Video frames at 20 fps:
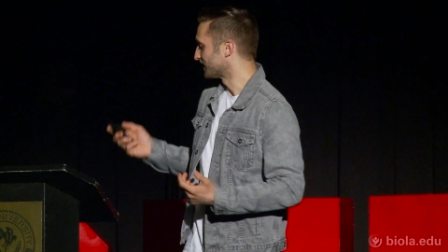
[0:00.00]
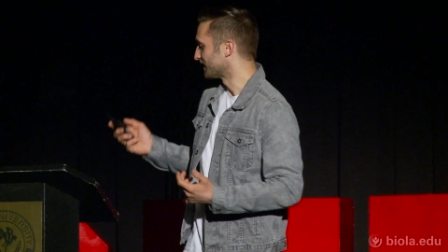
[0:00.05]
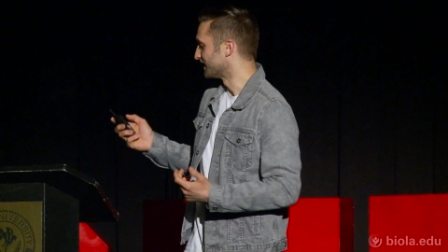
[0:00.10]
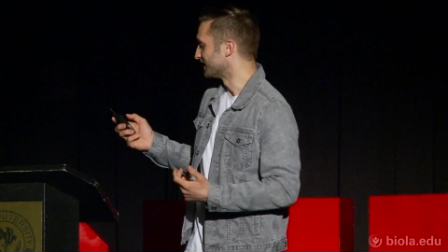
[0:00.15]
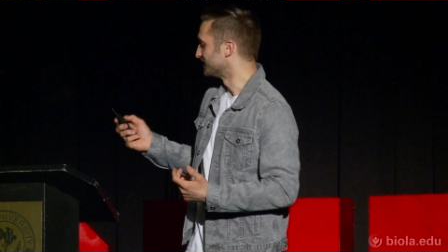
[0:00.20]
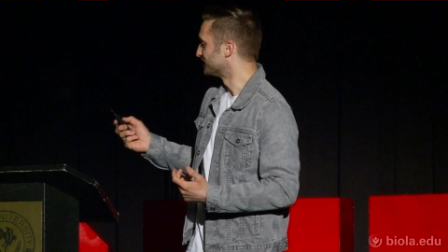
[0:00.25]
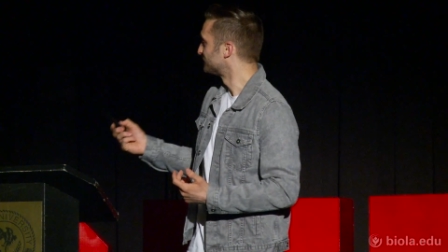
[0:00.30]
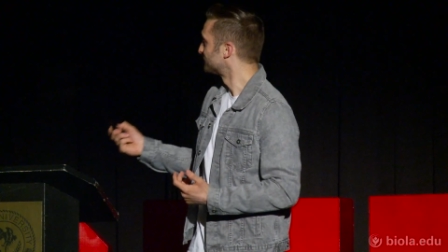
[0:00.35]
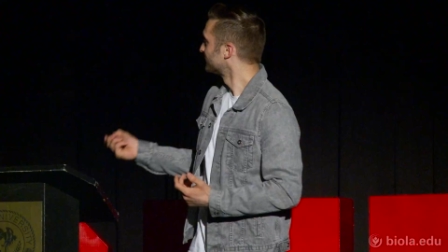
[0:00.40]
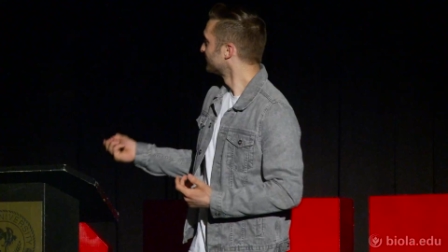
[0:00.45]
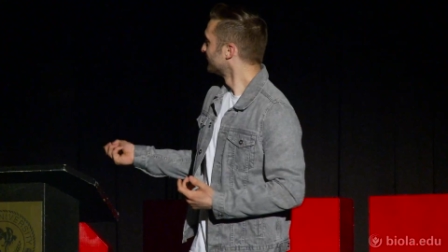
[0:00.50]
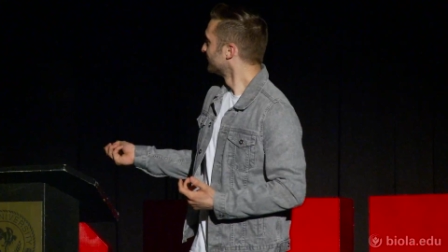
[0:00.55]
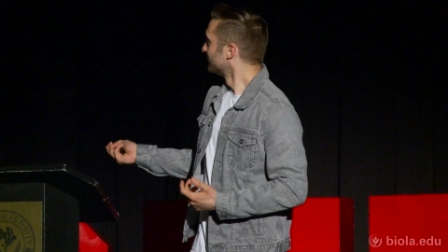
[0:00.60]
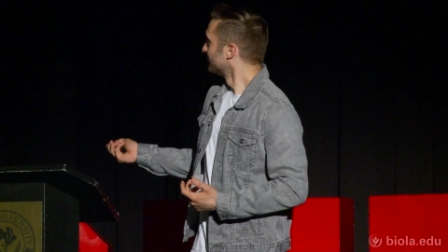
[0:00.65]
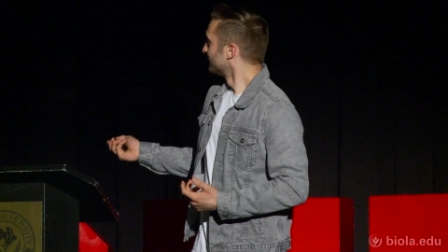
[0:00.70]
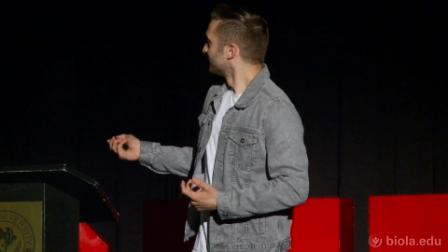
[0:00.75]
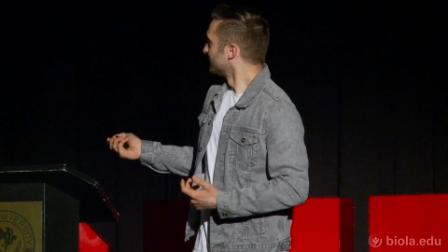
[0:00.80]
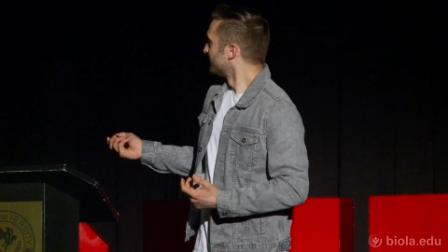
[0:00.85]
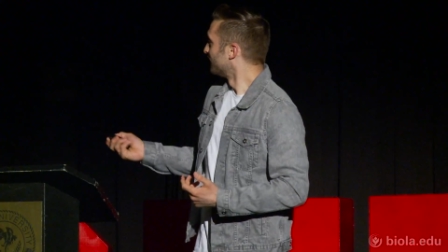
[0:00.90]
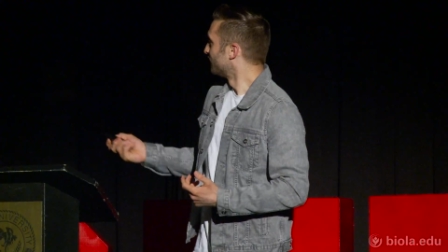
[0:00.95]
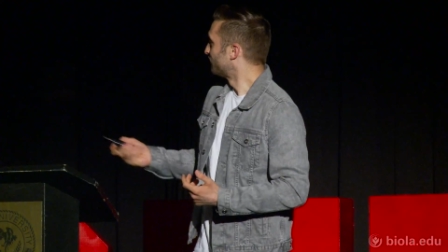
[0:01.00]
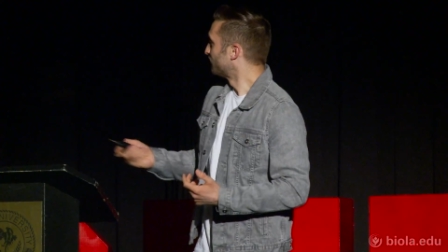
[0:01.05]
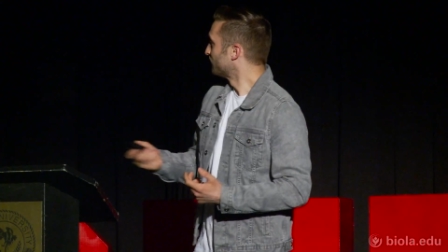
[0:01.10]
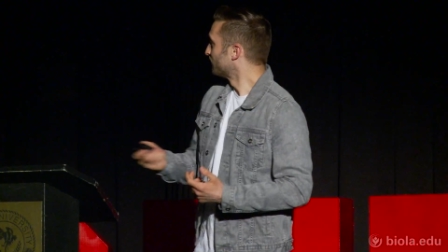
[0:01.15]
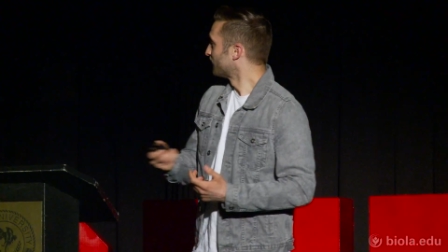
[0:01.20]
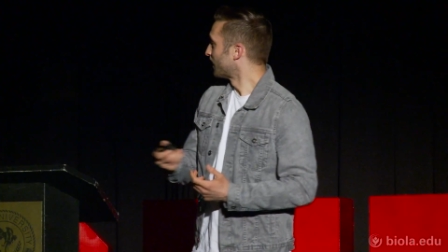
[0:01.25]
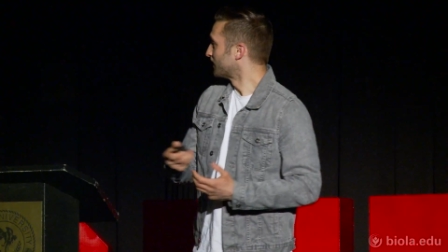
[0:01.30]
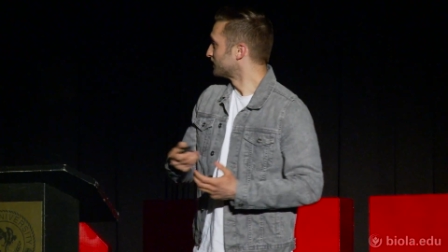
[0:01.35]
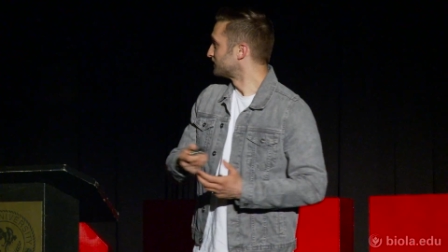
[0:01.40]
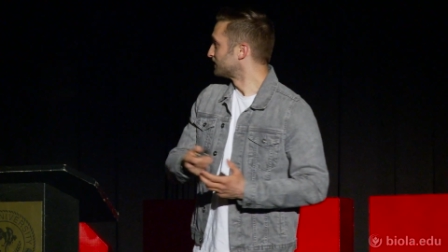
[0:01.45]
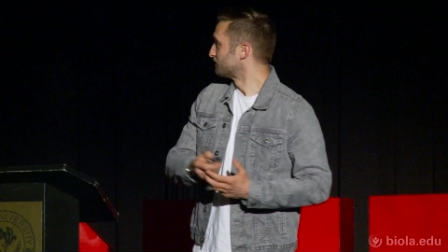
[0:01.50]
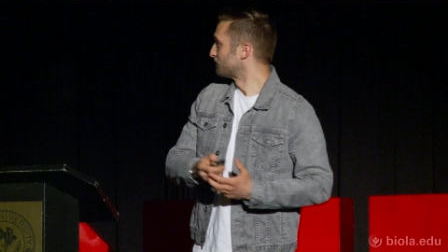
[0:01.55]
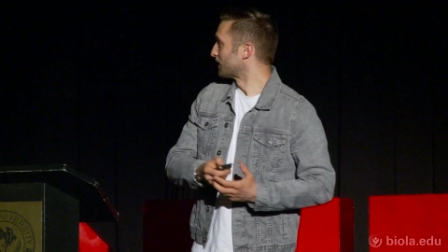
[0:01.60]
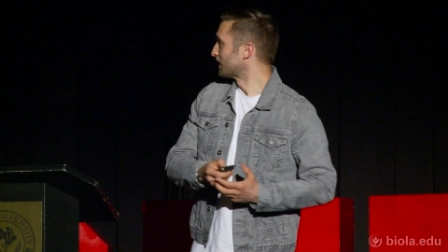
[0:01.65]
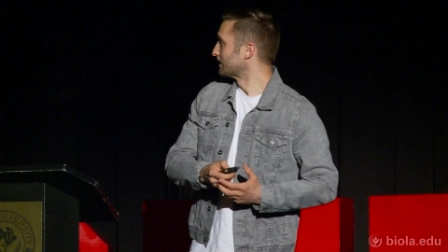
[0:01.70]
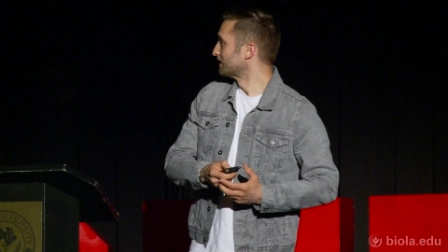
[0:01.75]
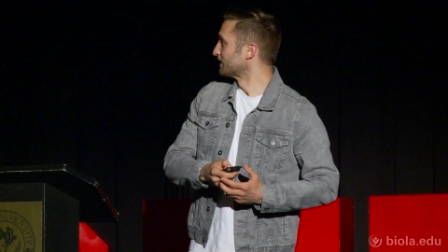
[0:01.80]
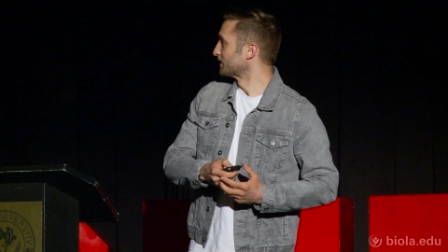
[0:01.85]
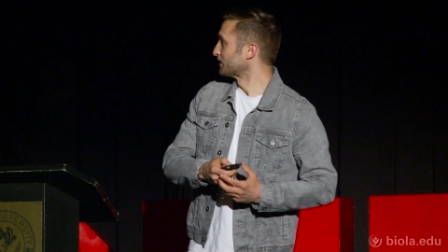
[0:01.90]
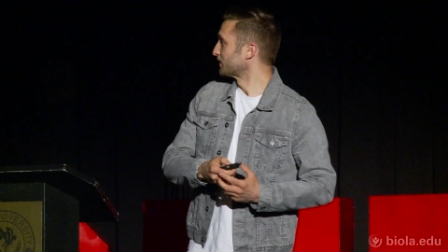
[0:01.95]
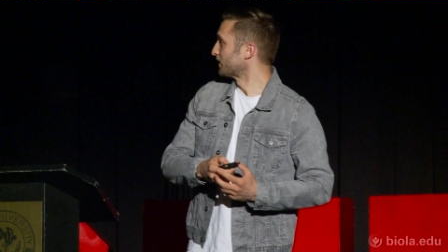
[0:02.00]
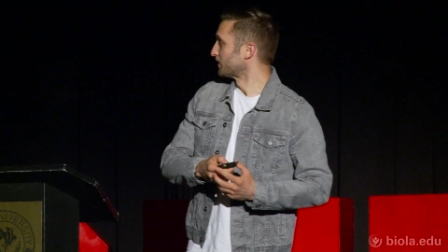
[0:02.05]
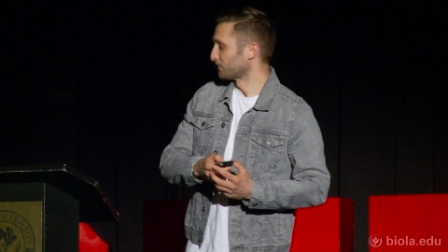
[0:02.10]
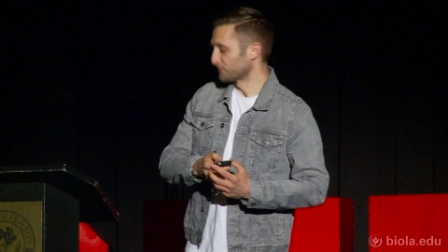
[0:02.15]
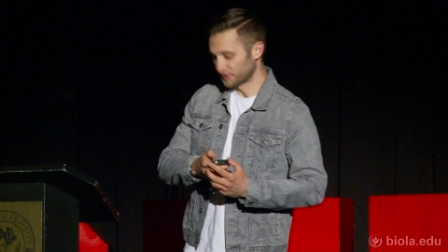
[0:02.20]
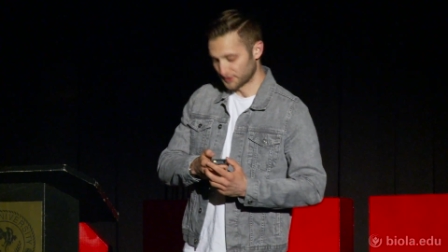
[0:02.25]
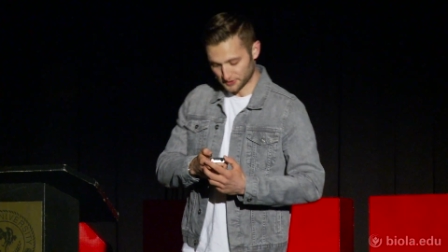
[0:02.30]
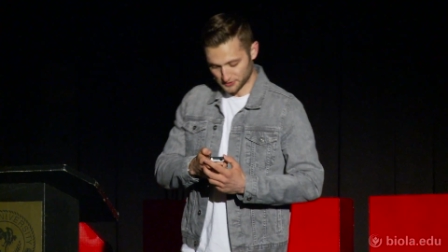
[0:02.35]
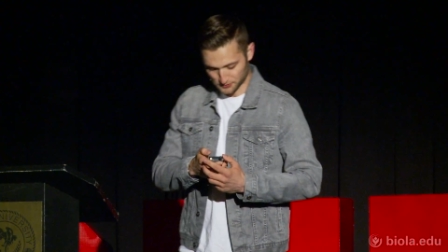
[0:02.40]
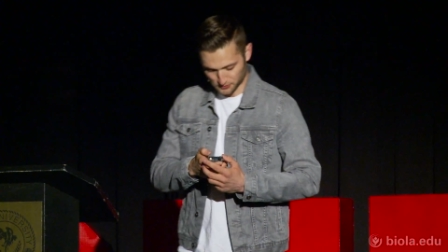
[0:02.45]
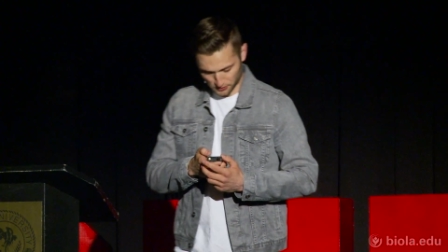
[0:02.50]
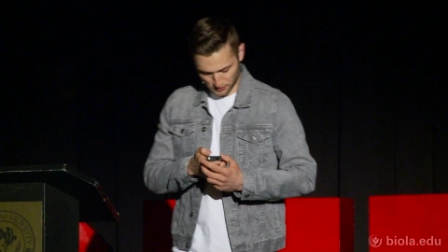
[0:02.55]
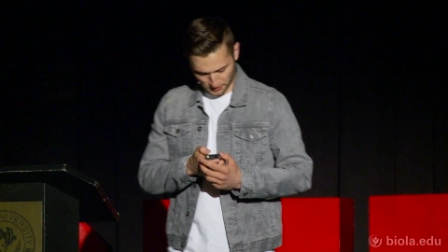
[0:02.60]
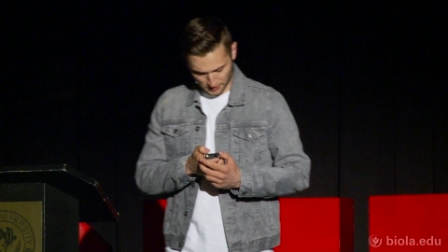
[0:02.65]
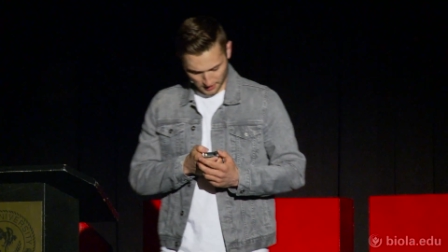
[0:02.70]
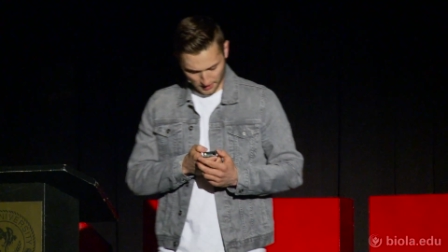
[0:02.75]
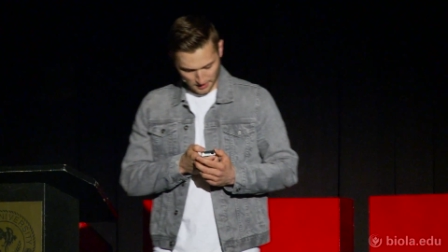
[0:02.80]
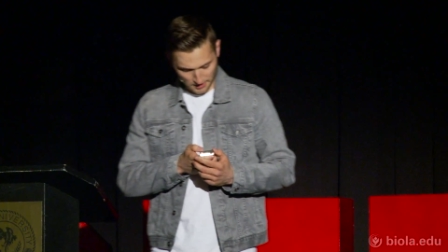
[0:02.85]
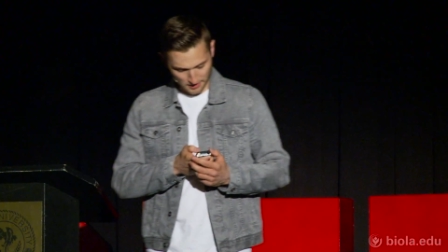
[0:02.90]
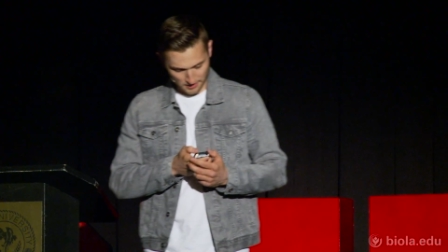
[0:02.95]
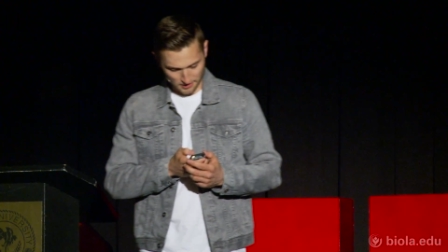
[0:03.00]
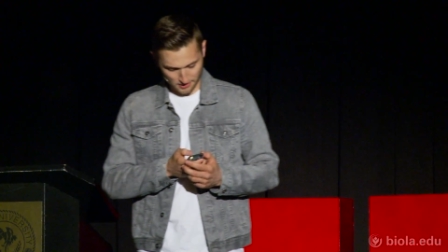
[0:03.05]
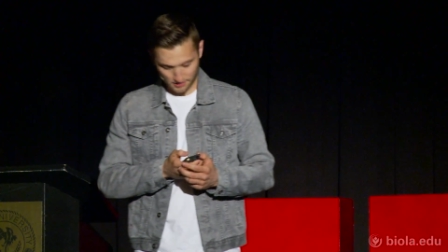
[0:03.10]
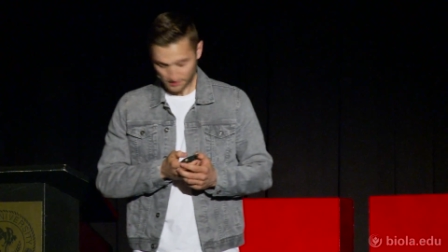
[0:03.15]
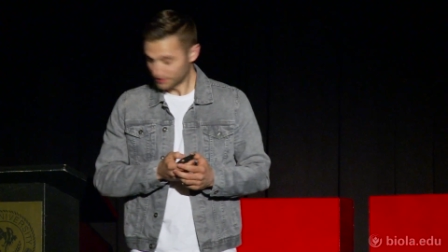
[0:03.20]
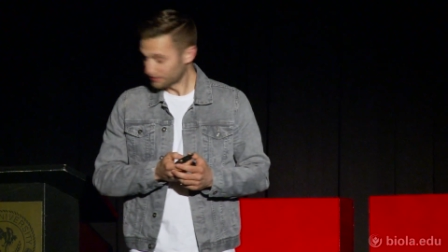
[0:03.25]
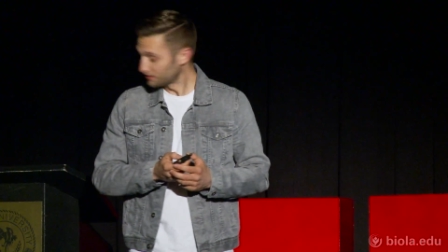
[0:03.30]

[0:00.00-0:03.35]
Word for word: kids. If I see my clicker, I don't think is working here.